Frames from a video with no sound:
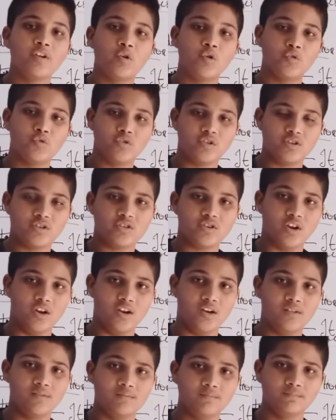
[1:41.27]

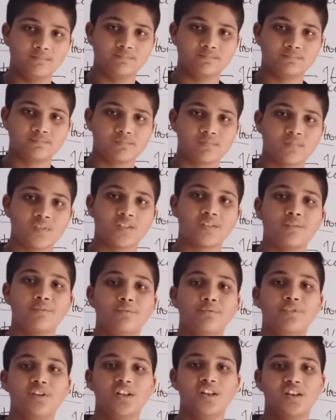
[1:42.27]
nutrition
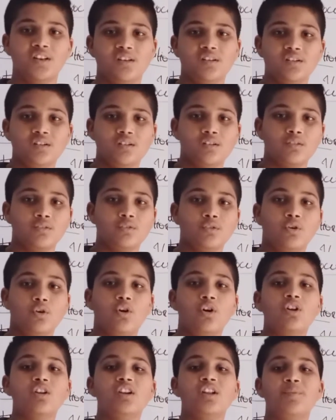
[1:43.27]
will
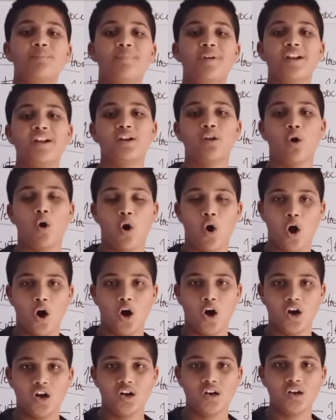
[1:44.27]
don't depend
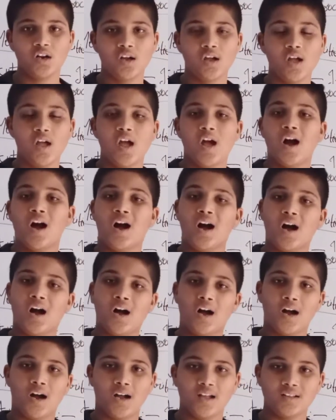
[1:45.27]
on
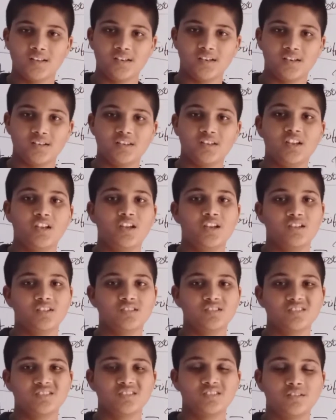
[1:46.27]
other
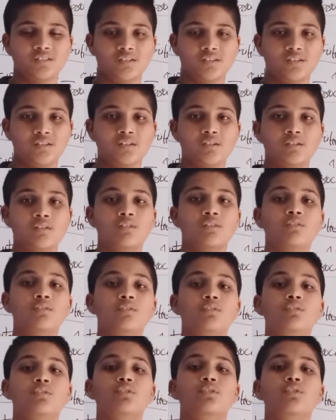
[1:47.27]
things
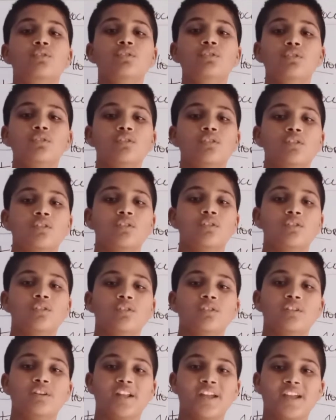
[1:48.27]
to
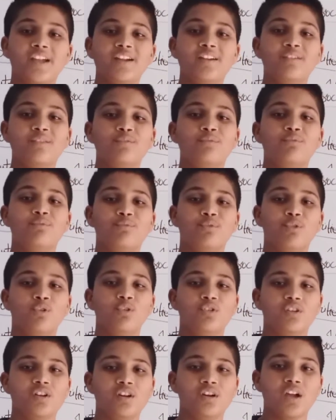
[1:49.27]
take
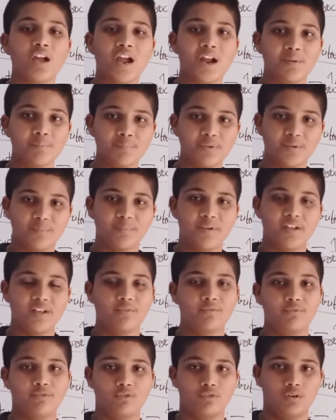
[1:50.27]
food and prepare
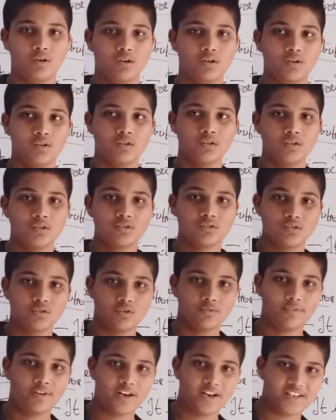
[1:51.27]
food.
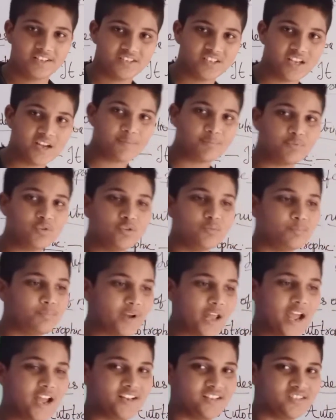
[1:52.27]
So for example,
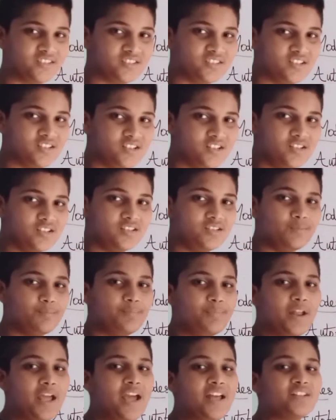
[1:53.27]
plants. The
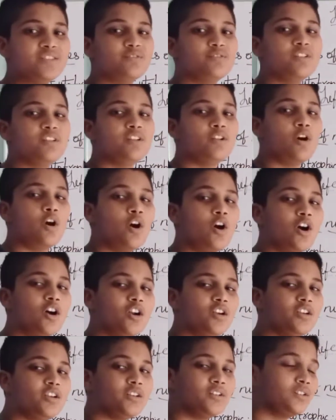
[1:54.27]
plants will
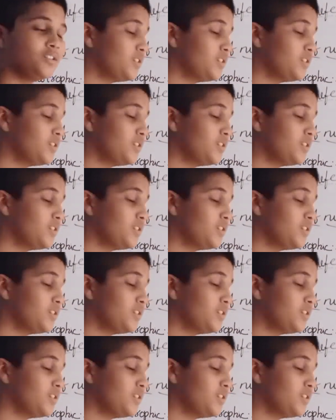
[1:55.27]
not